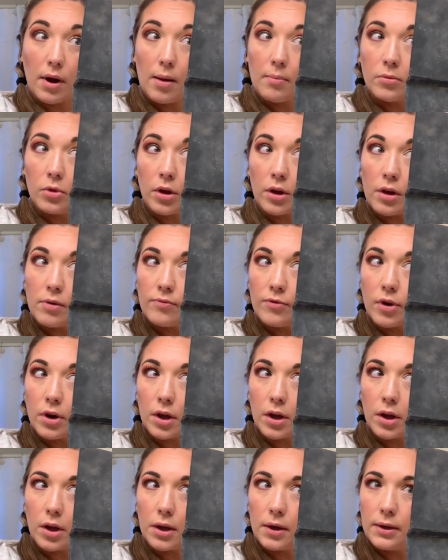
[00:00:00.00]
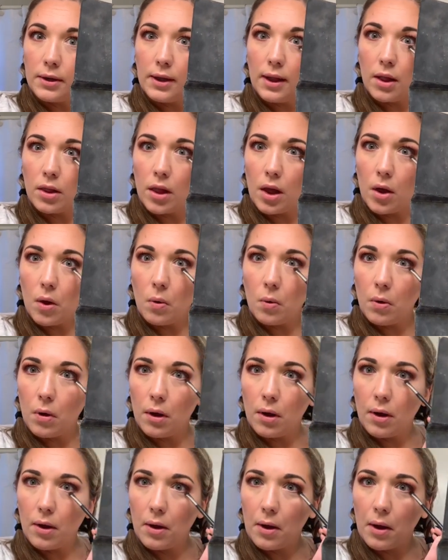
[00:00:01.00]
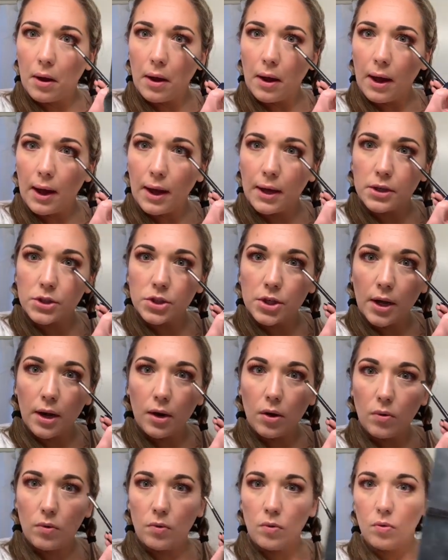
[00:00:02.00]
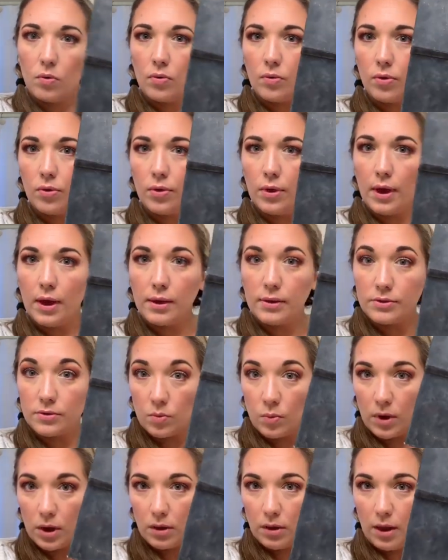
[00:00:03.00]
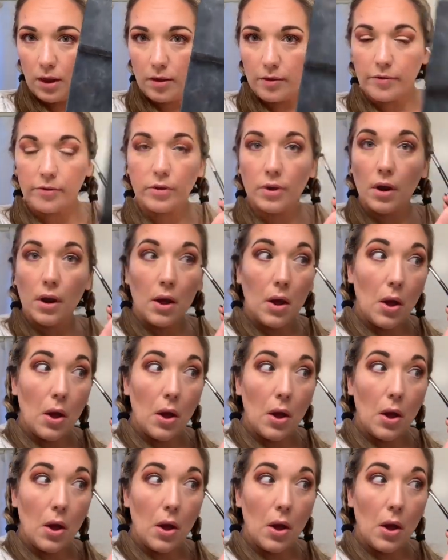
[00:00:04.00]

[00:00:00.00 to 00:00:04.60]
I'm looking for a good yellow eyeshadow. Ooh, that is well loved.